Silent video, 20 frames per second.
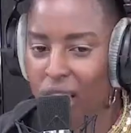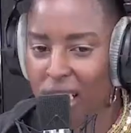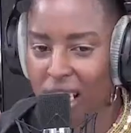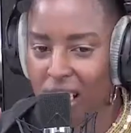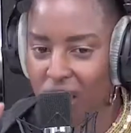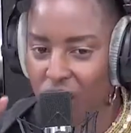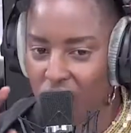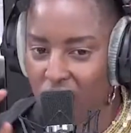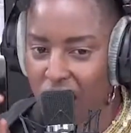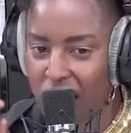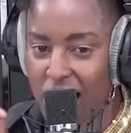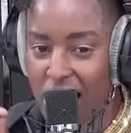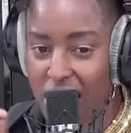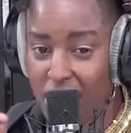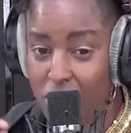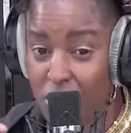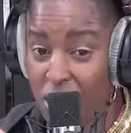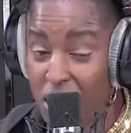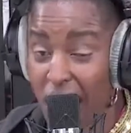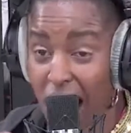her journey
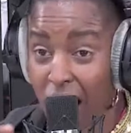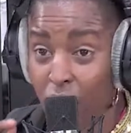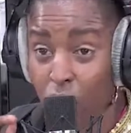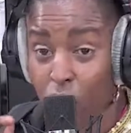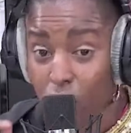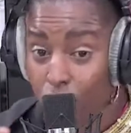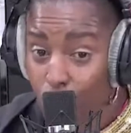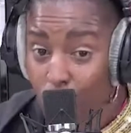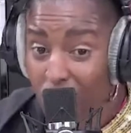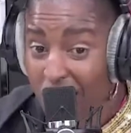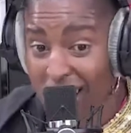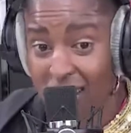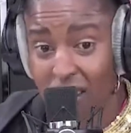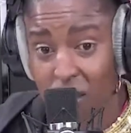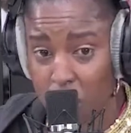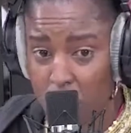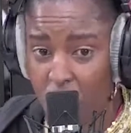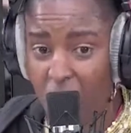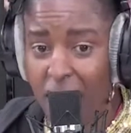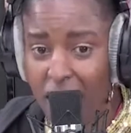has been and what
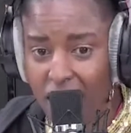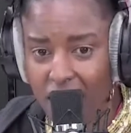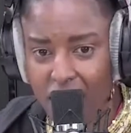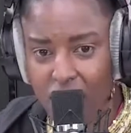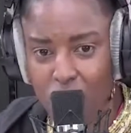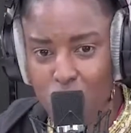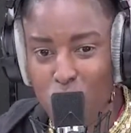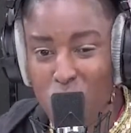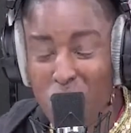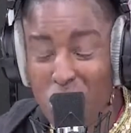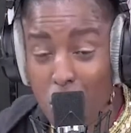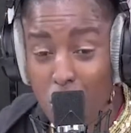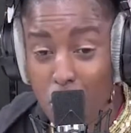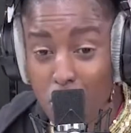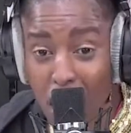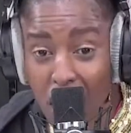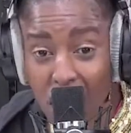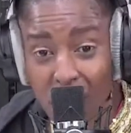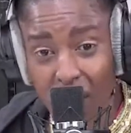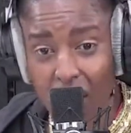inspired her to be the
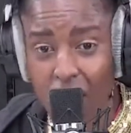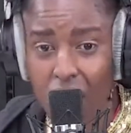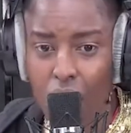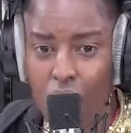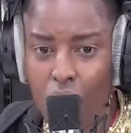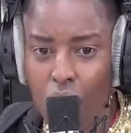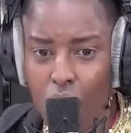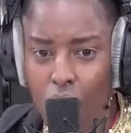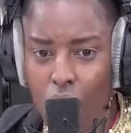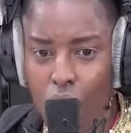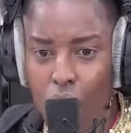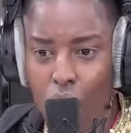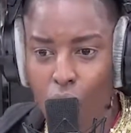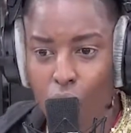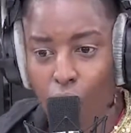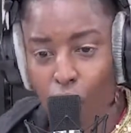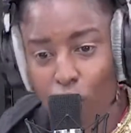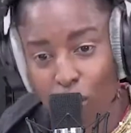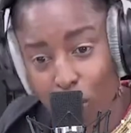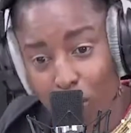mother
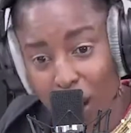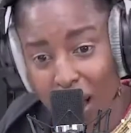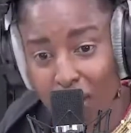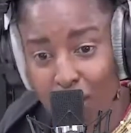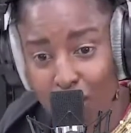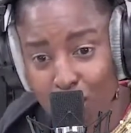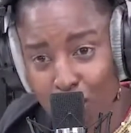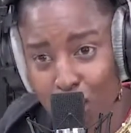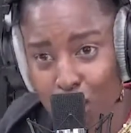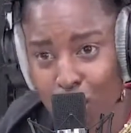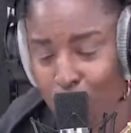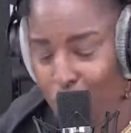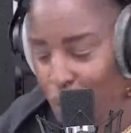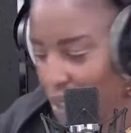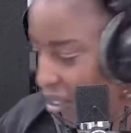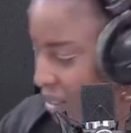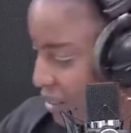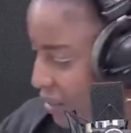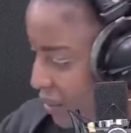of abandoned children.